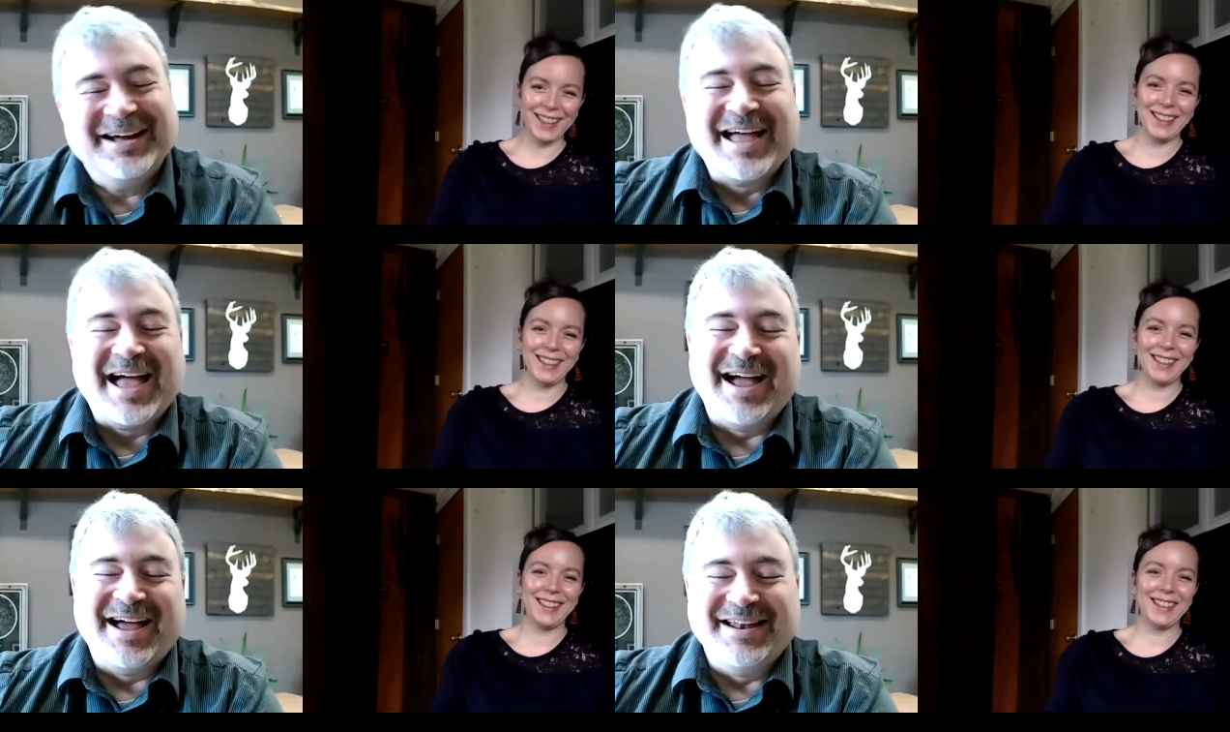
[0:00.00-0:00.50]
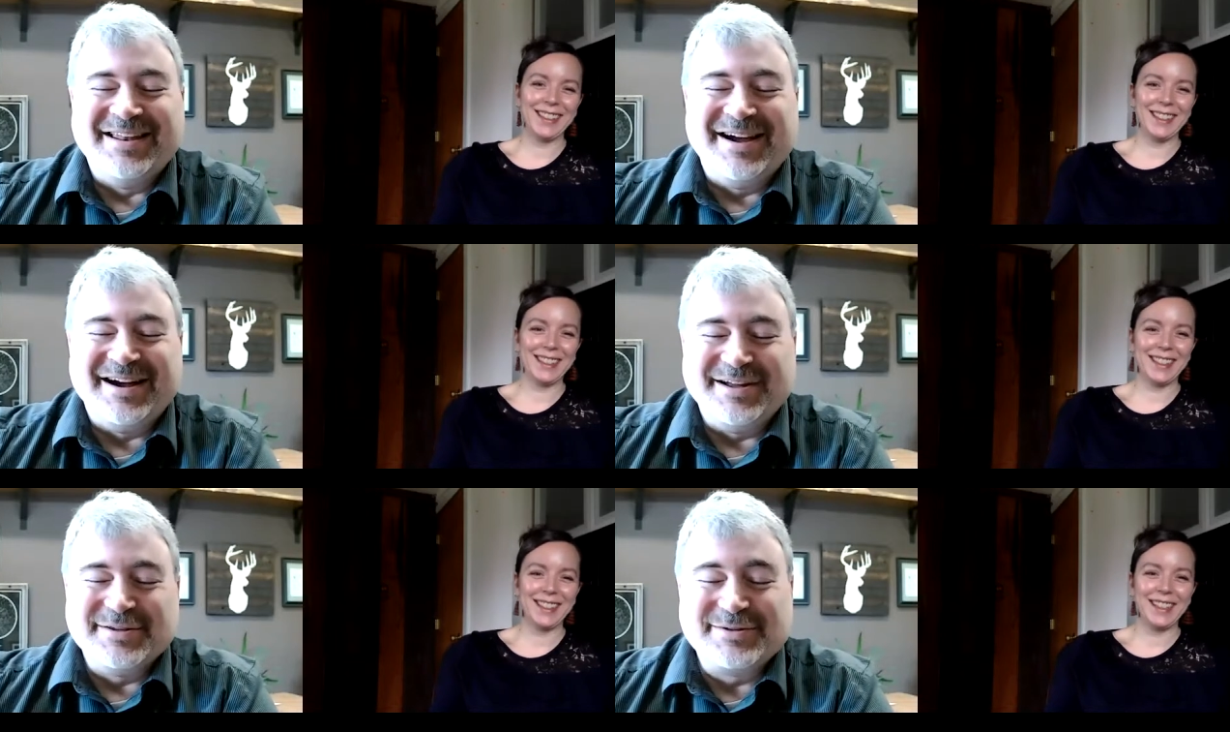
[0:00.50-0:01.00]
Speaker 1: and
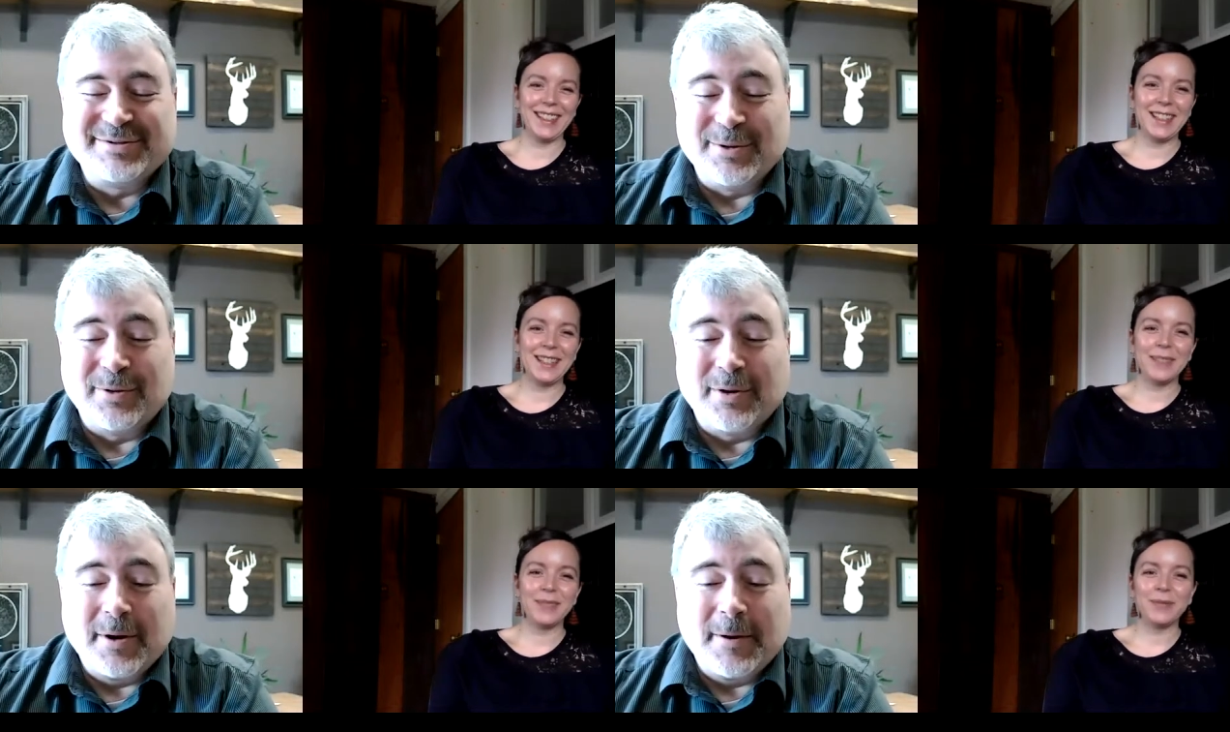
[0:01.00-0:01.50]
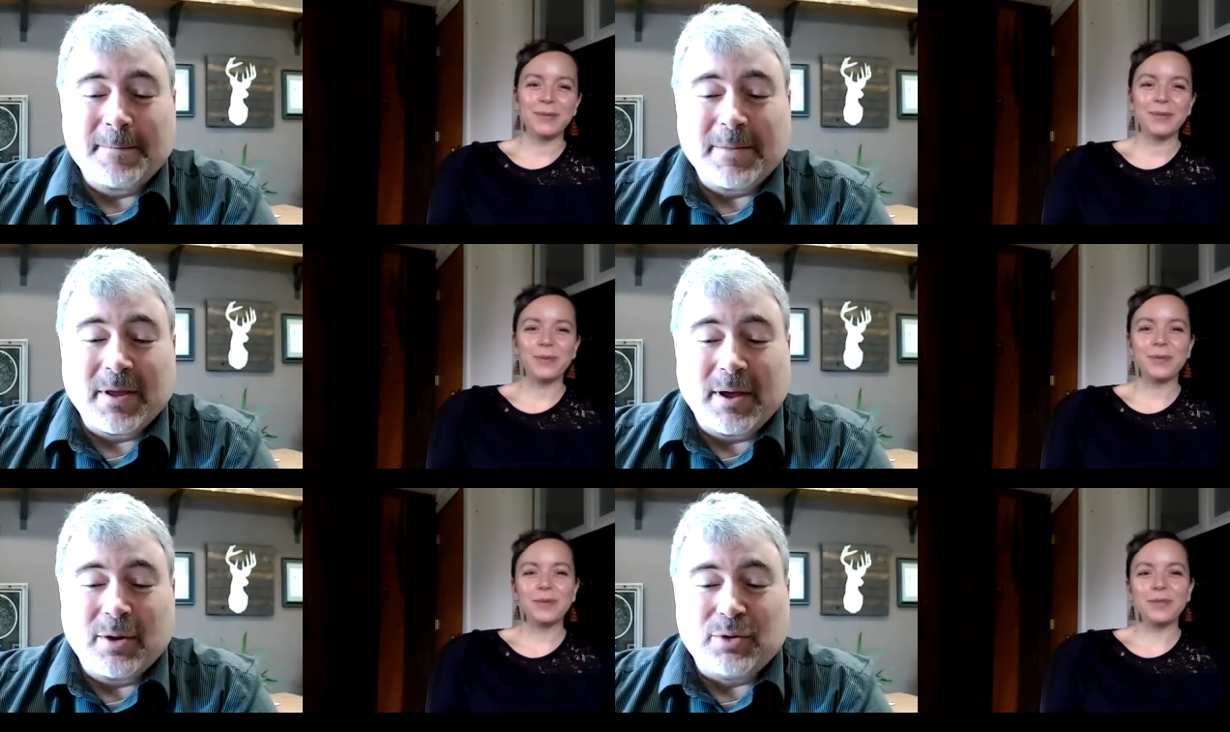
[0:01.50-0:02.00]
uh, so
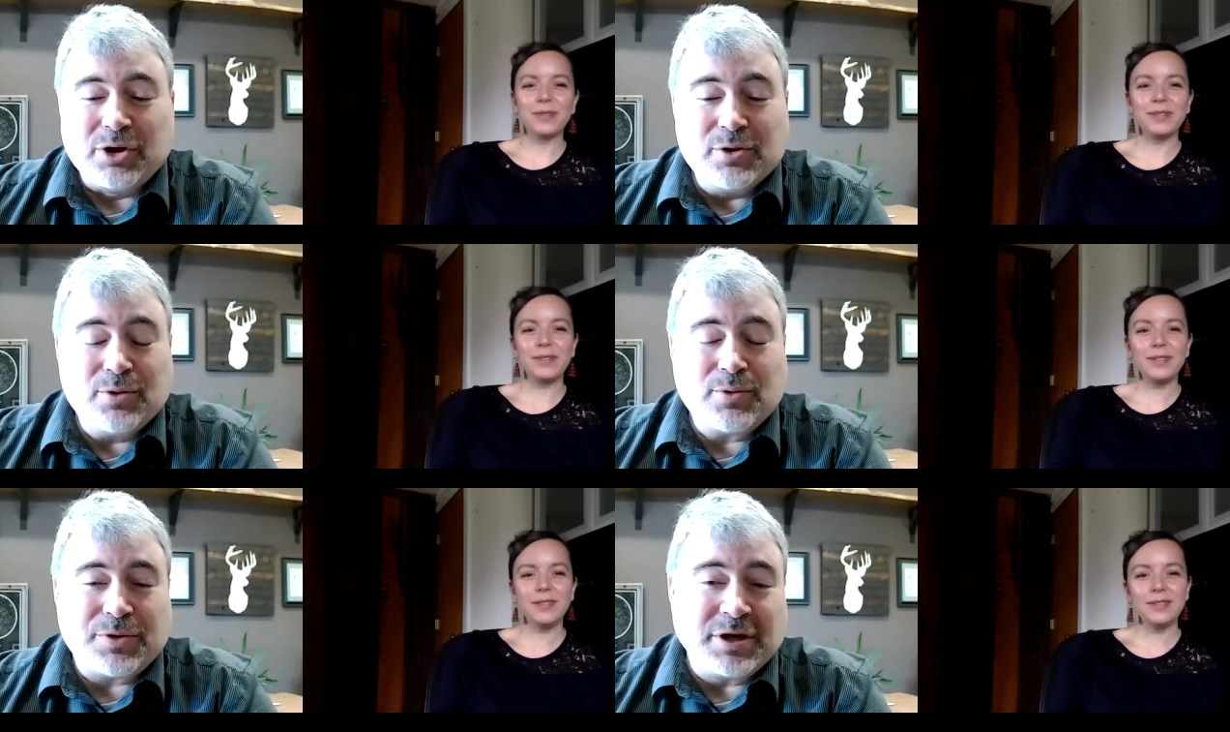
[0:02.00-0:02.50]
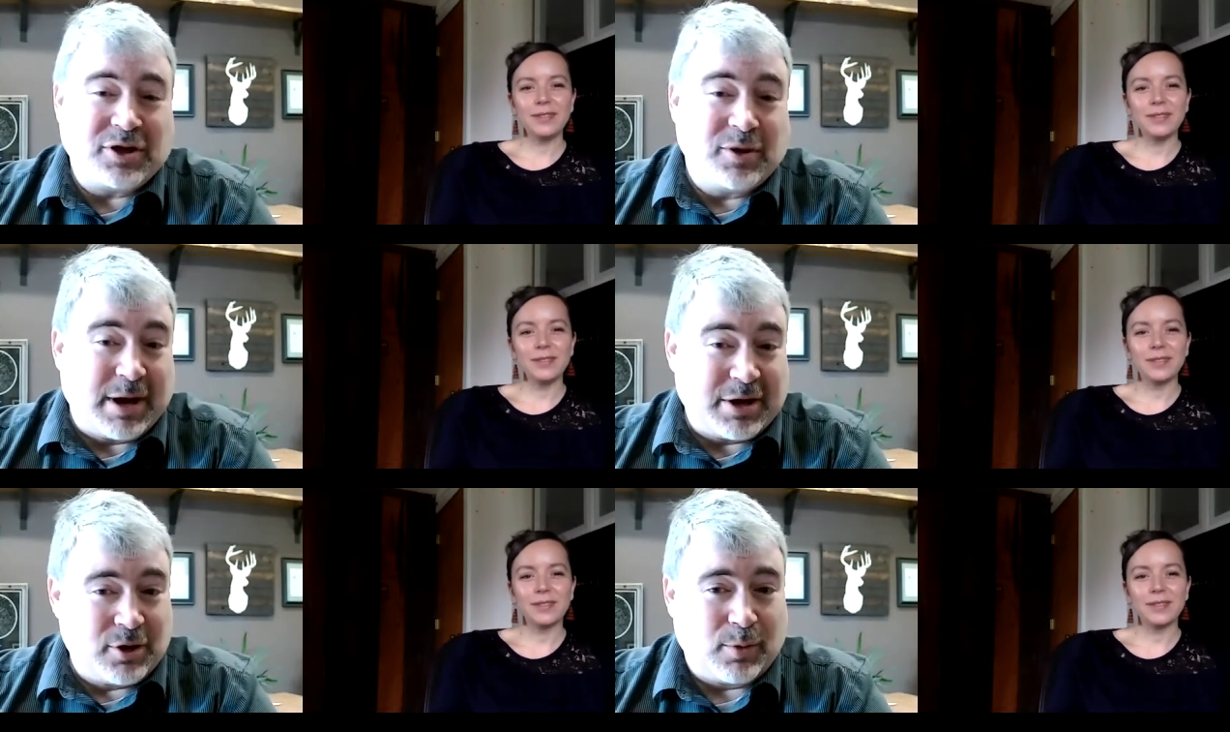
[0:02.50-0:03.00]
you think you
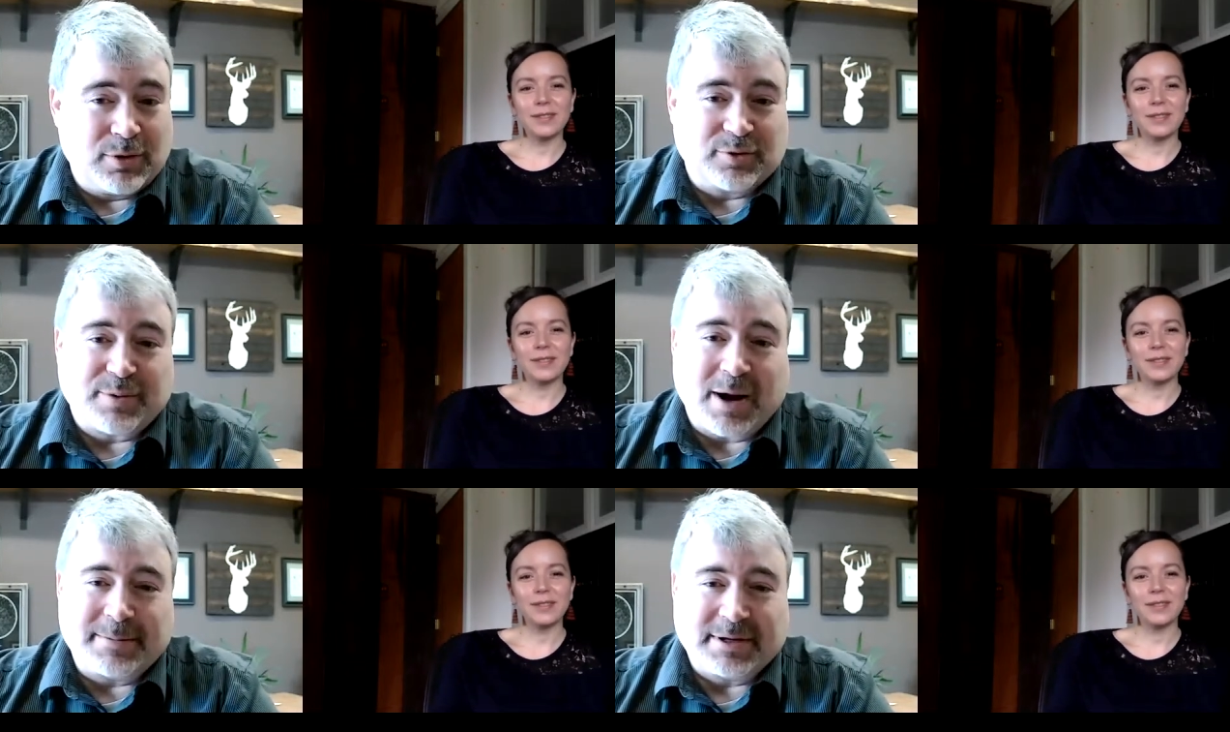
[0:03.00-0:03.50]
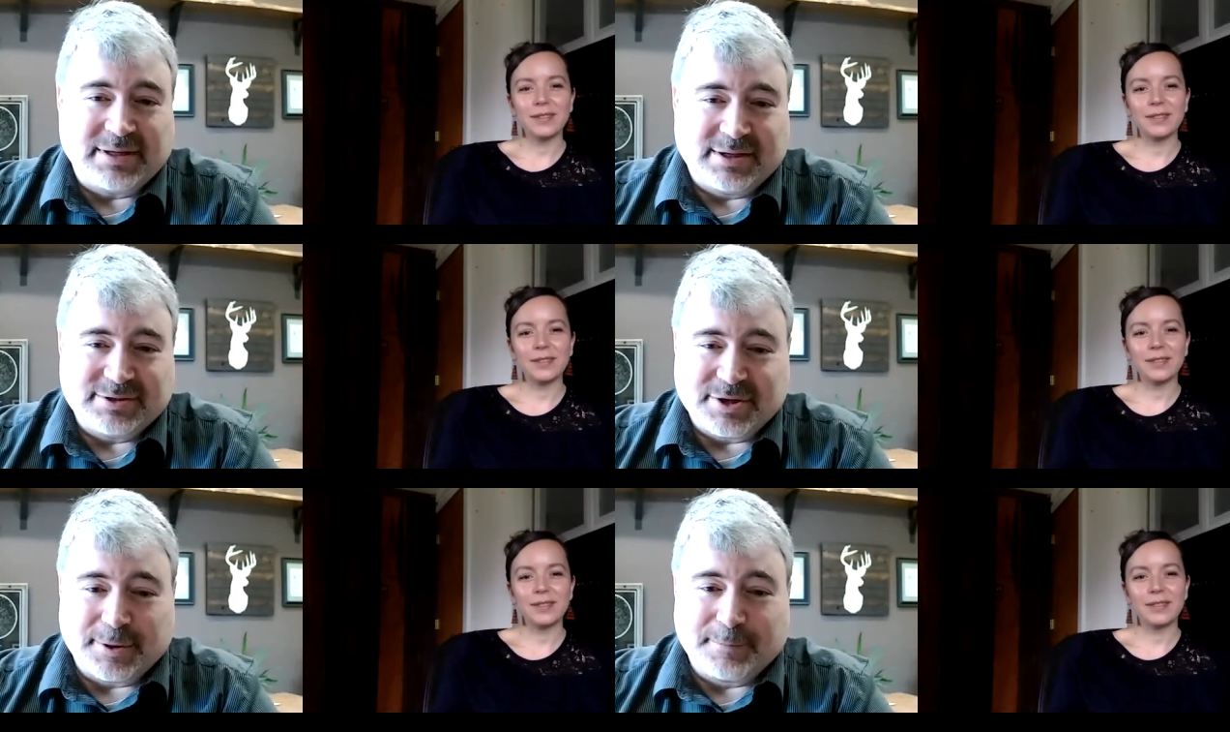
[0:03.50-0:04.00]
might know where those property lines
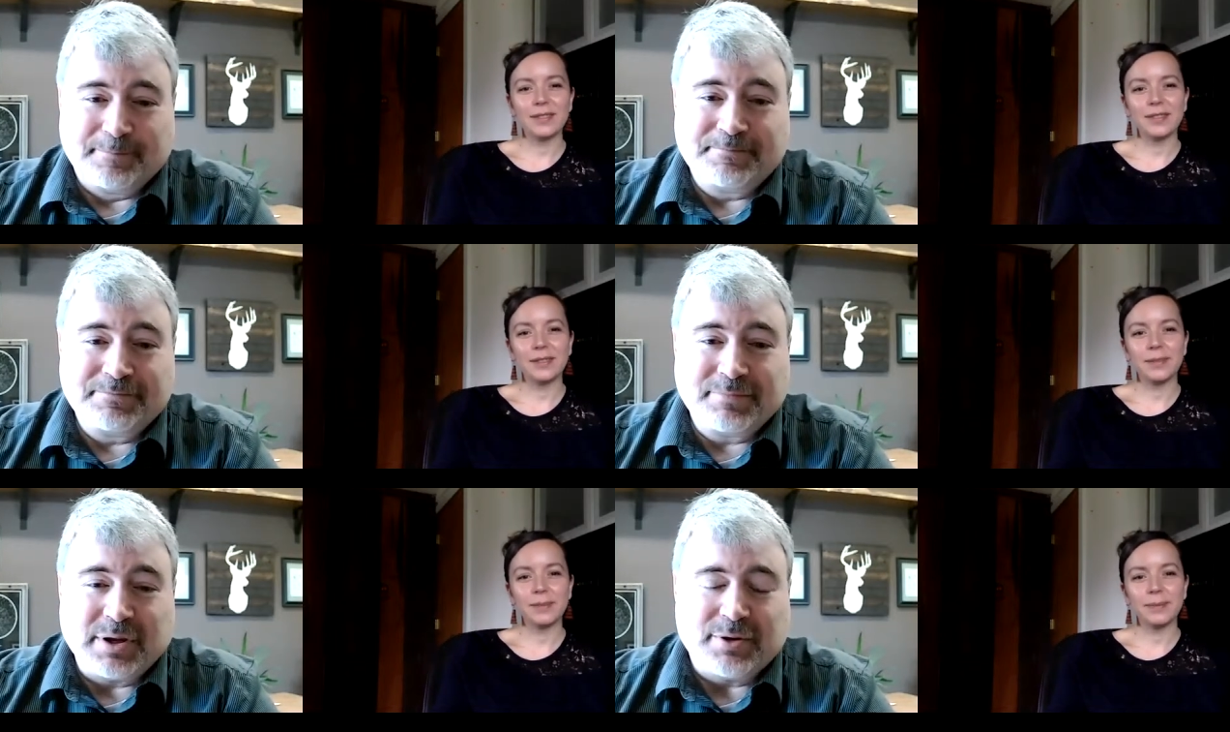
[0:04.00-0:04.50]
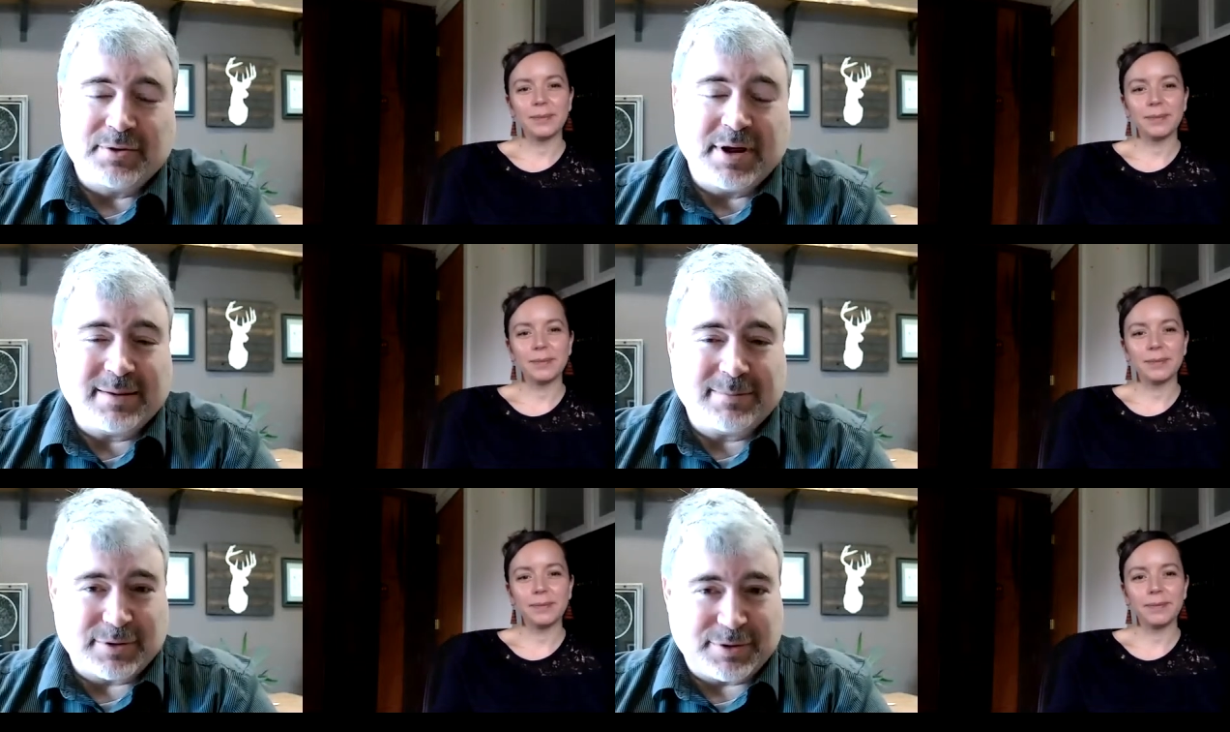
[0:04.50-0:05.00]
are. Your
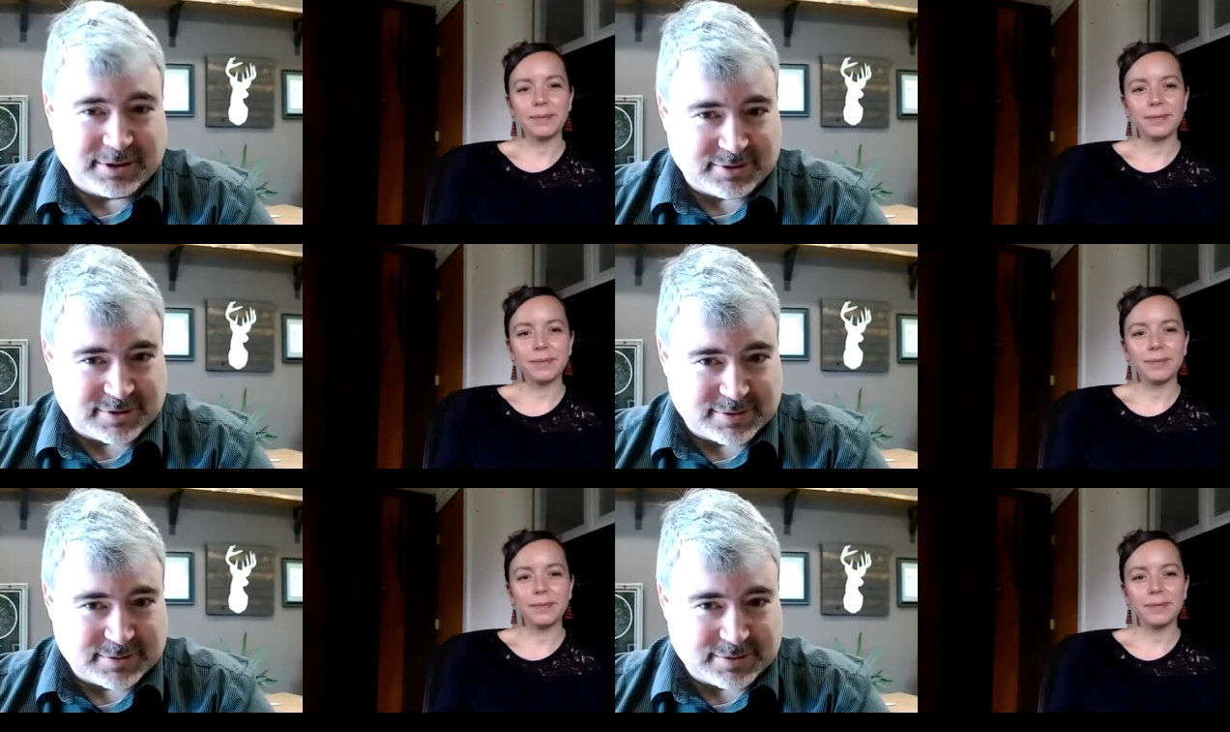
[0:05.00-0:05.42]
neighbor thinks